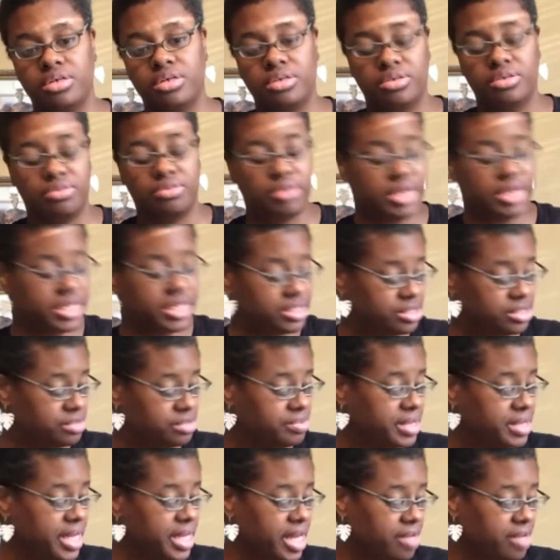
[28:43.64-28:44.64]
right. So
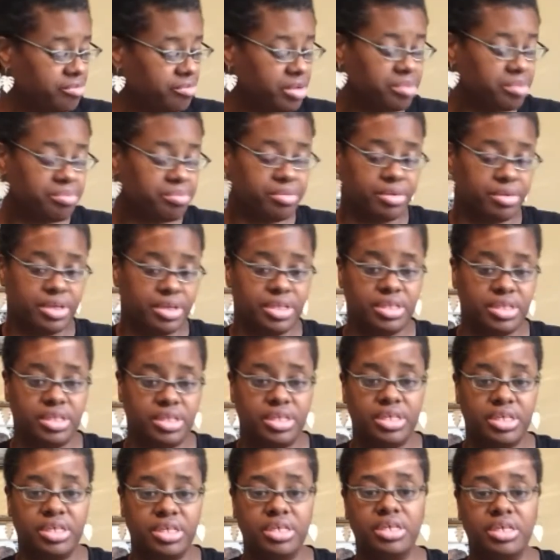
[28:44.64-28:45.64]
we have our
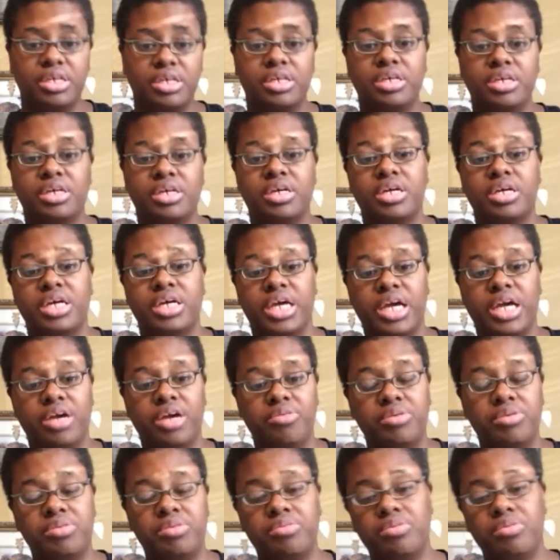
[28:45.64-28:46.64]
breathing,
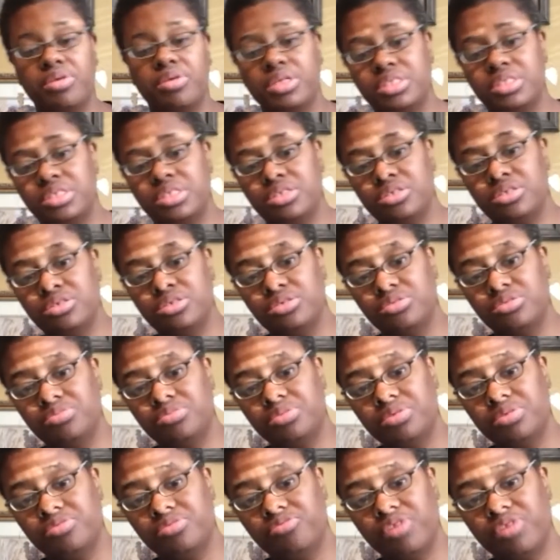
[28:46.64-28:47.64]
and we want to
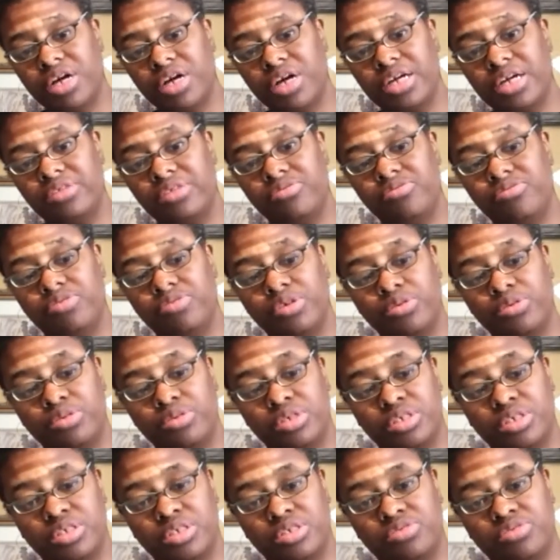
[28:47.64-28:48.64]
provide
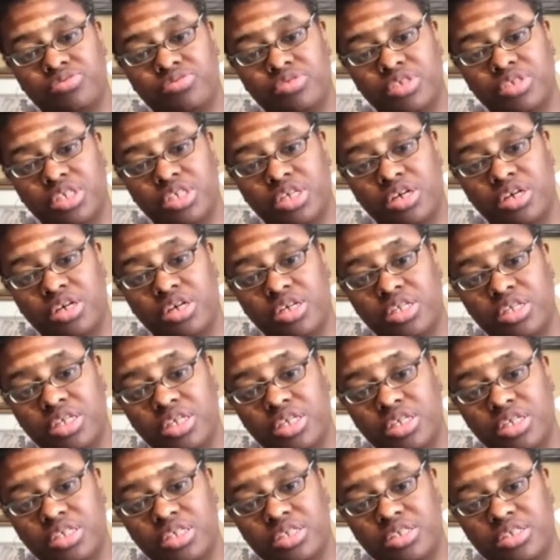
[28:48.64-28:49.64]
focus for the
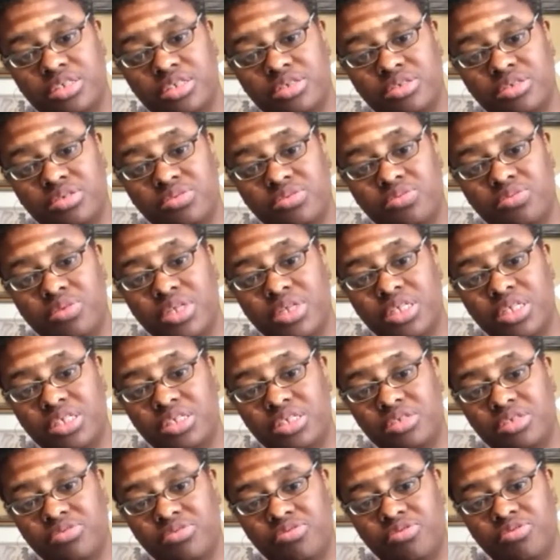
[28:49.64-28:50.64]
audience. What
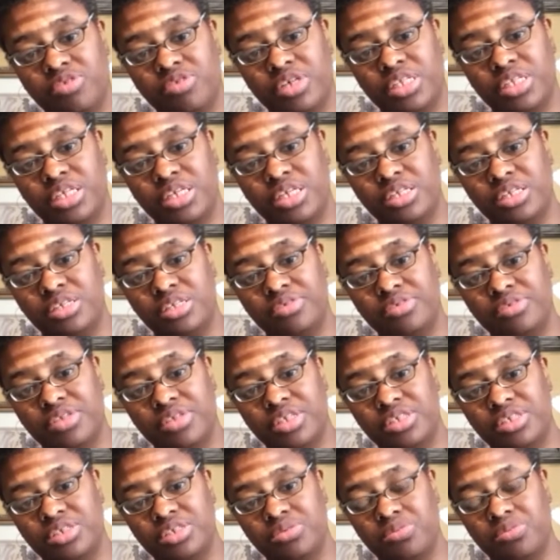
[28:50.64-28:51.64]
is the front end of
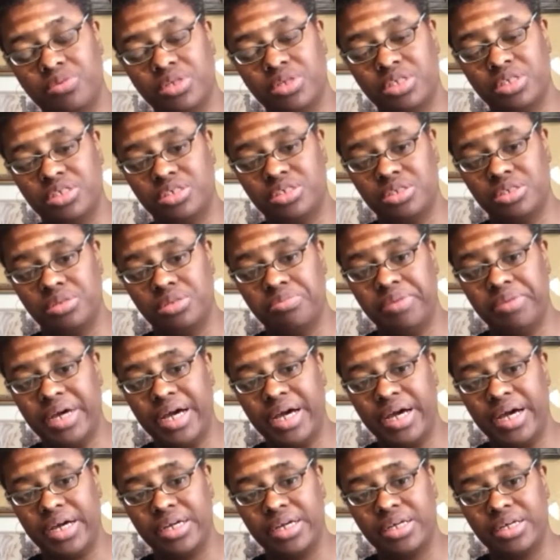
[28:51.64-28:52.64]
this and what is the
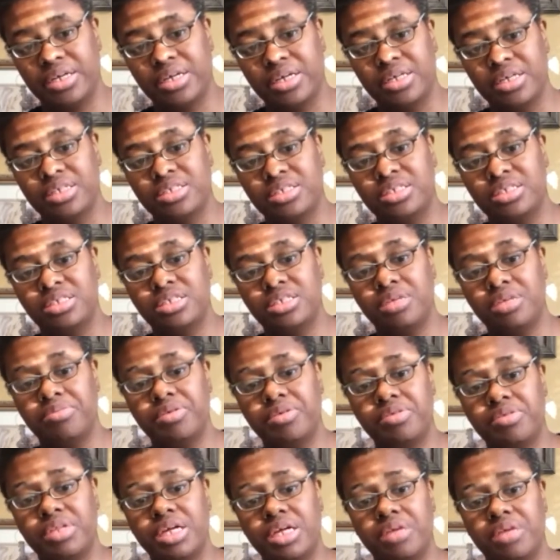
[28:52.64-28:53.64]
back? Some
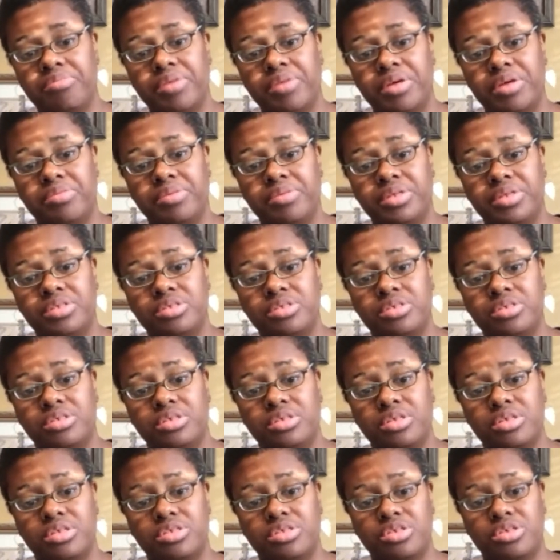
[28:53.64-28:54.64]
of that may be
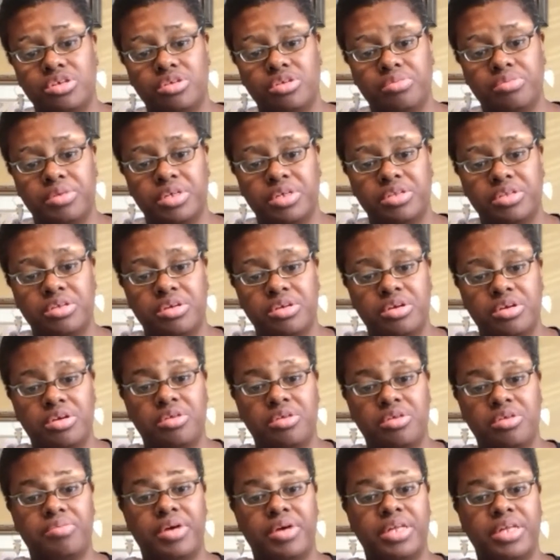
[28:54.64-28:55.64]
determined
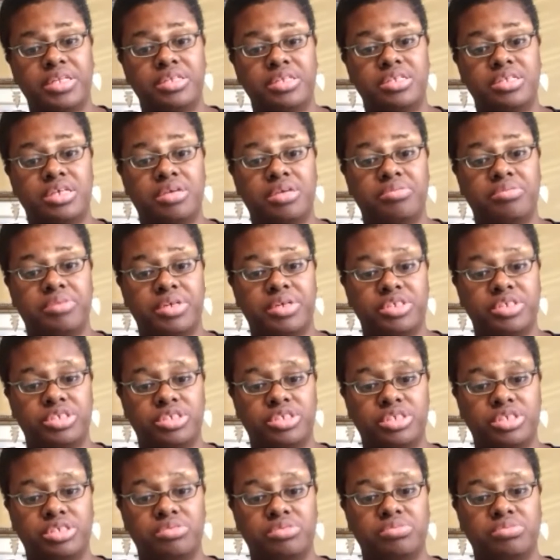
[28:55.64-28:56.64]
by the
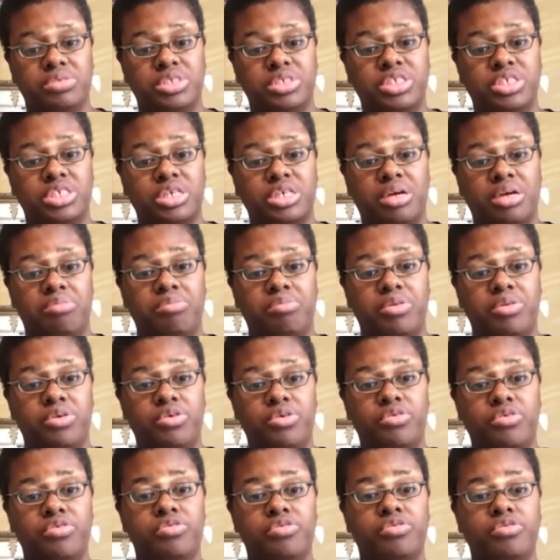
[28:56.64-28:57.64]
direction in which I
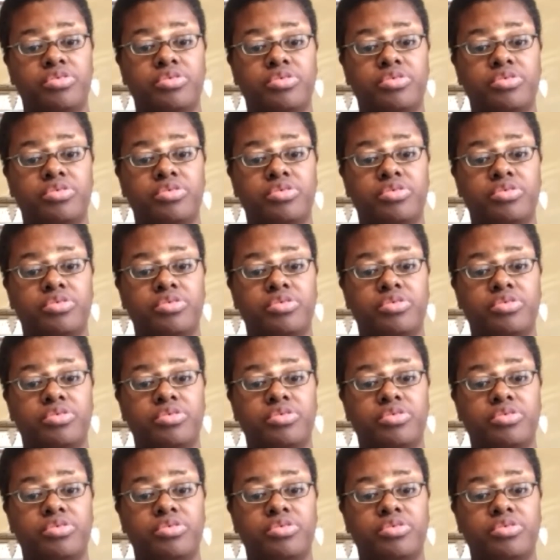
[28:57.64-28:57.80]
move